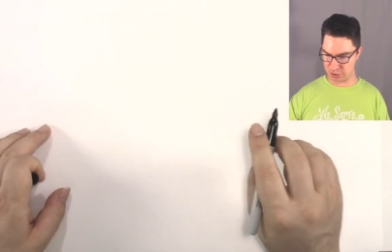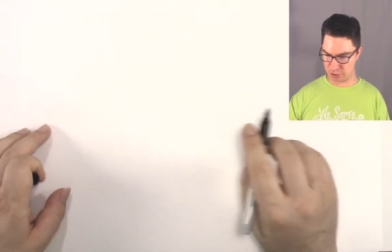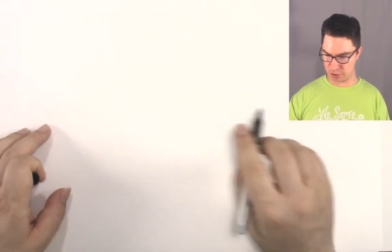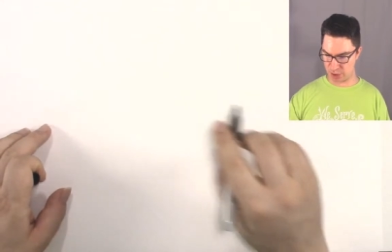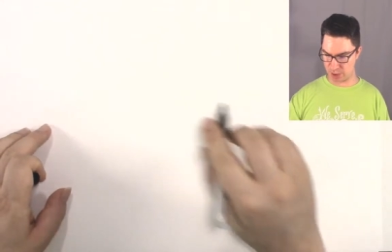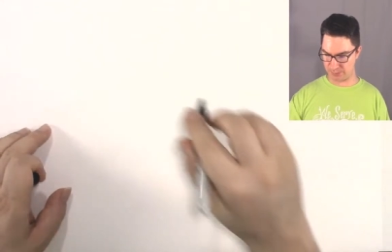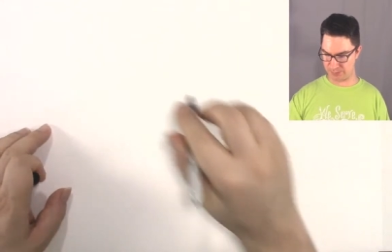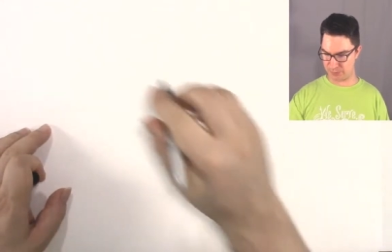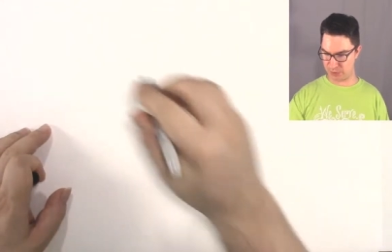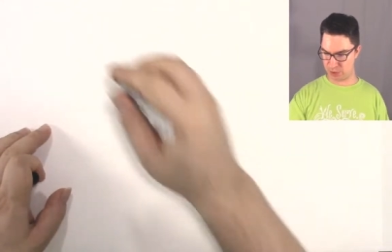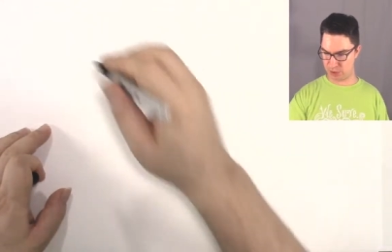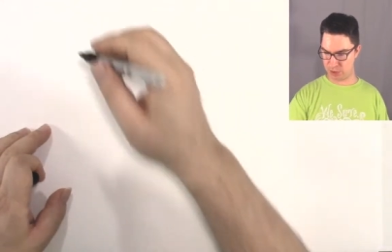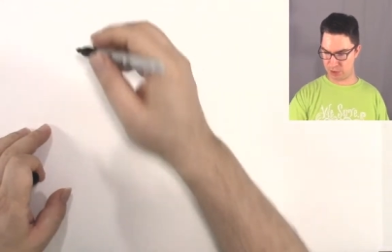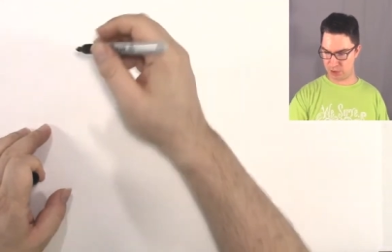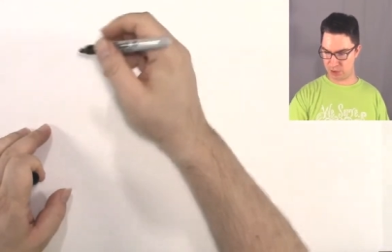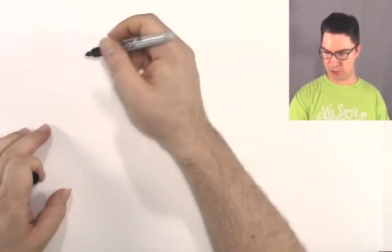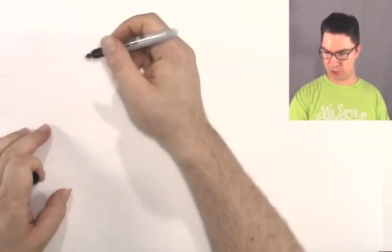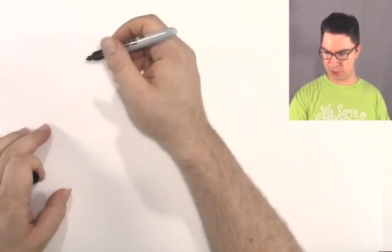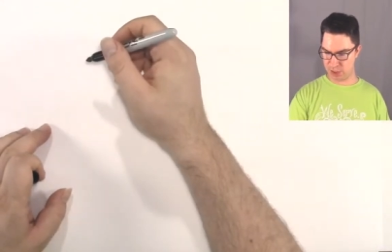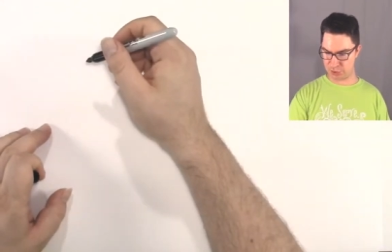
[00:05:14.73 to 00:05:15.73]
naught,
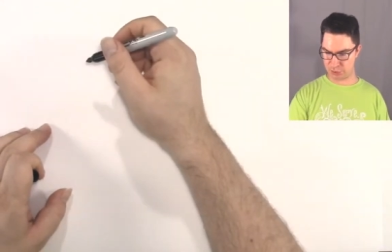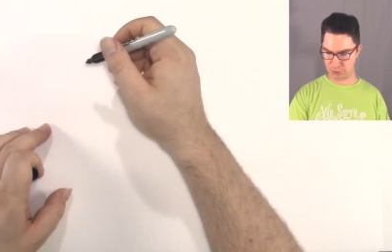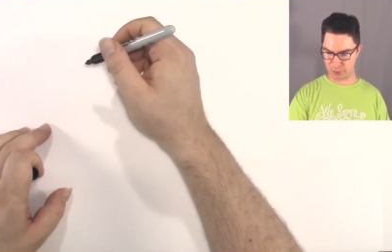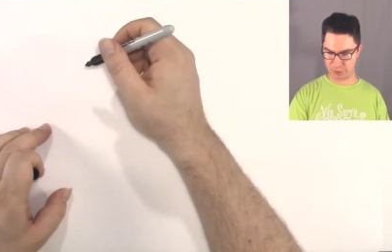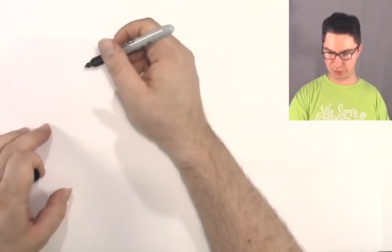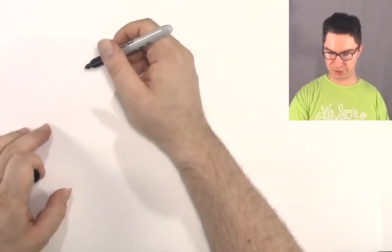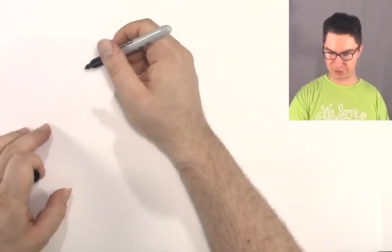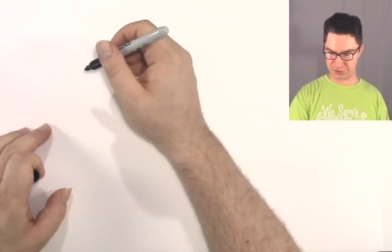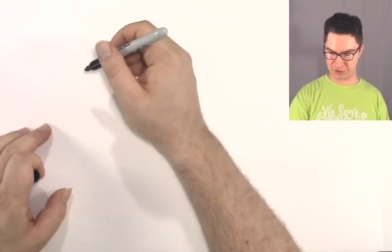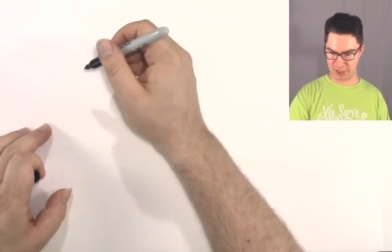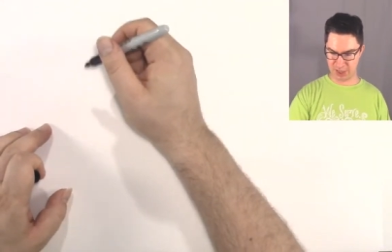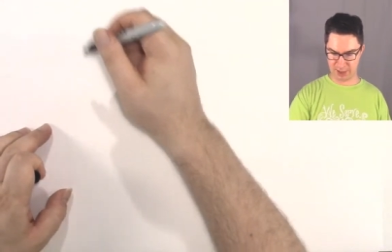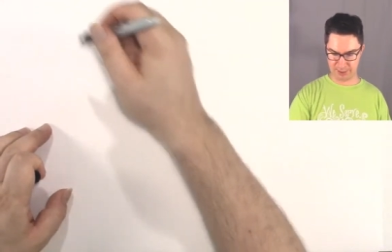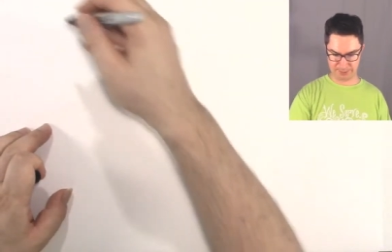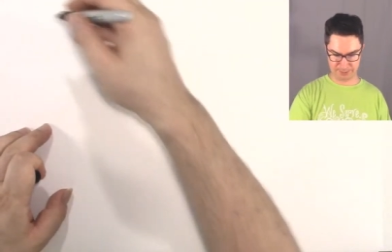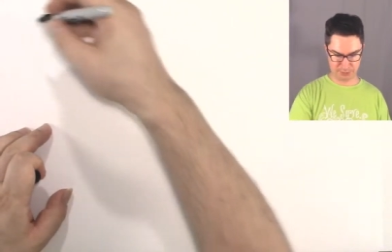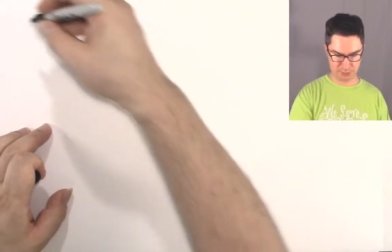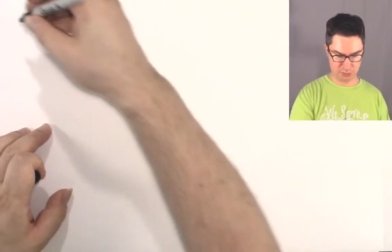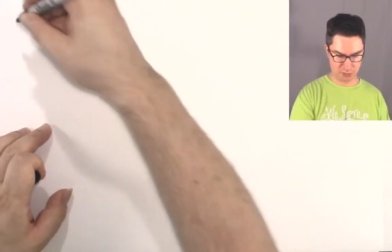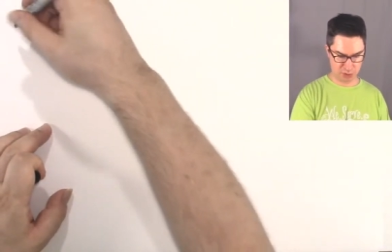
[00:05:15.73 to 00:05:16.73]
here's what we're going to say.
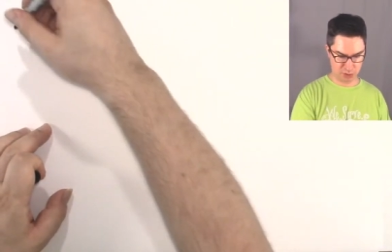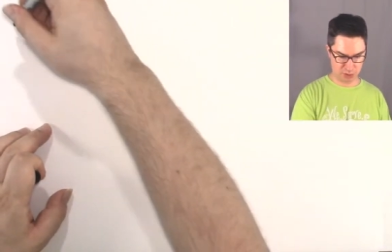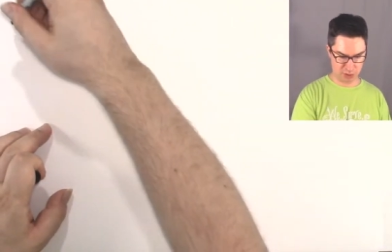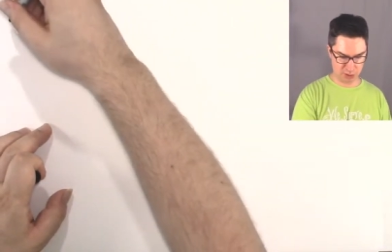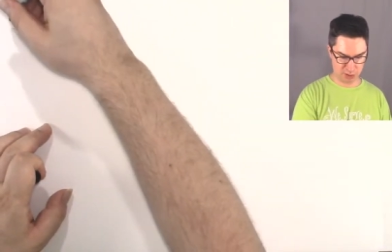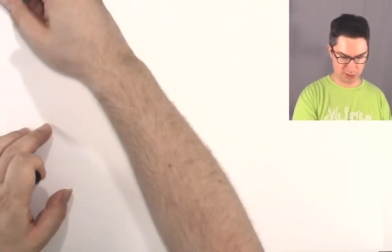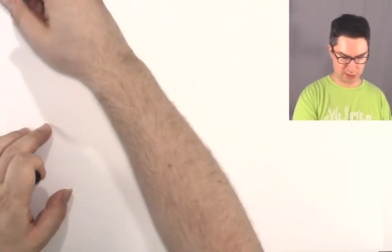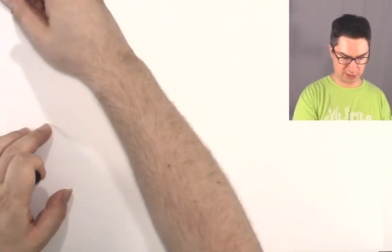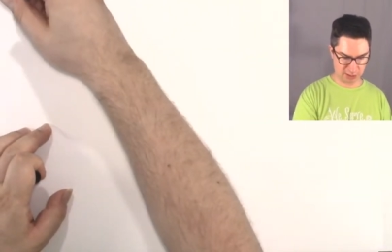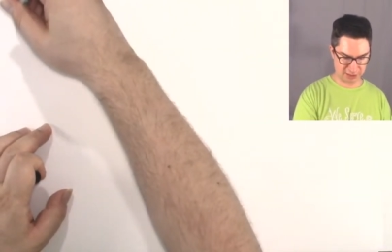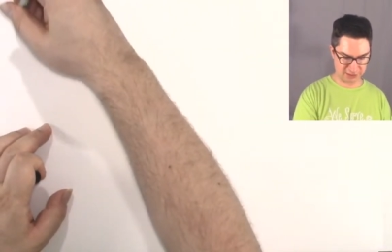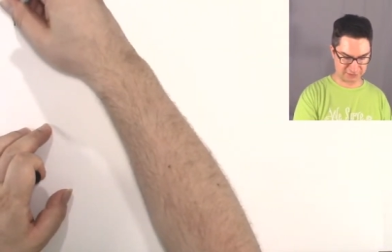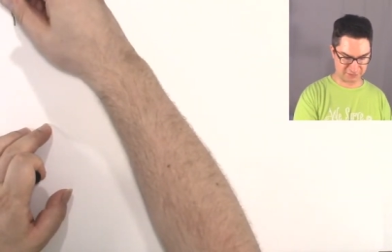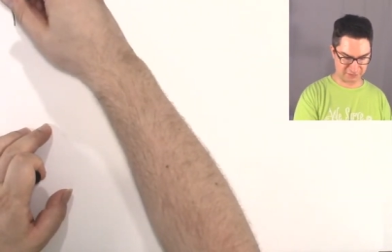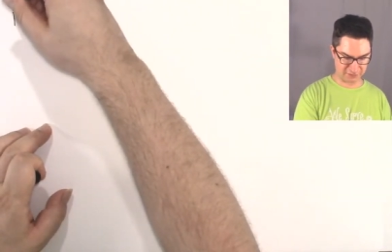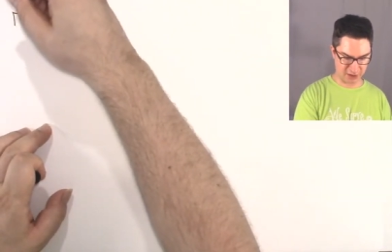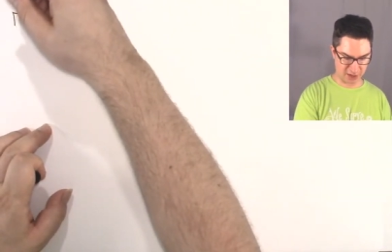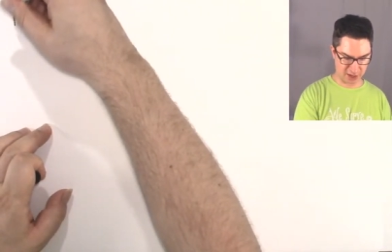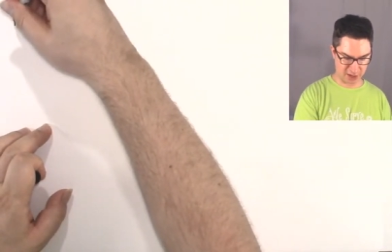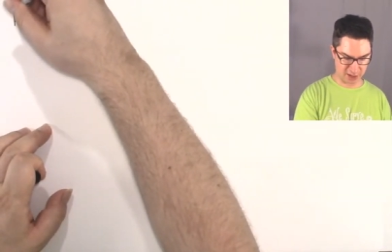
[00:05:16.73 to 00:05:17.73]
Let's
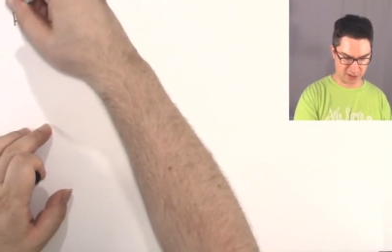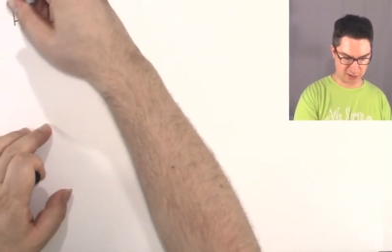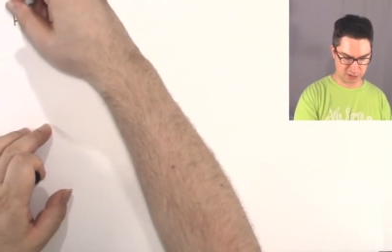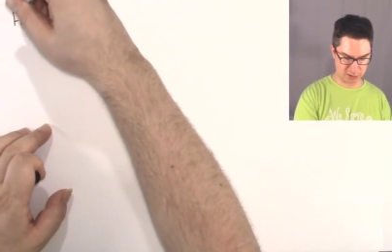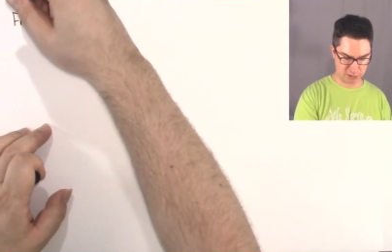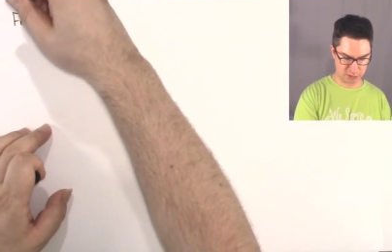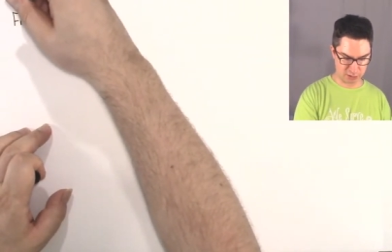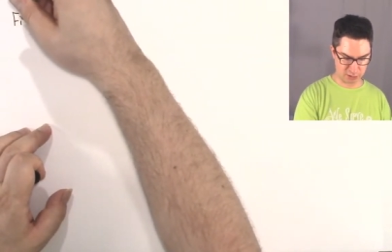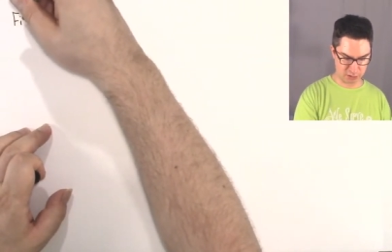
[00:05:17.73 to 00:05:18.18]
find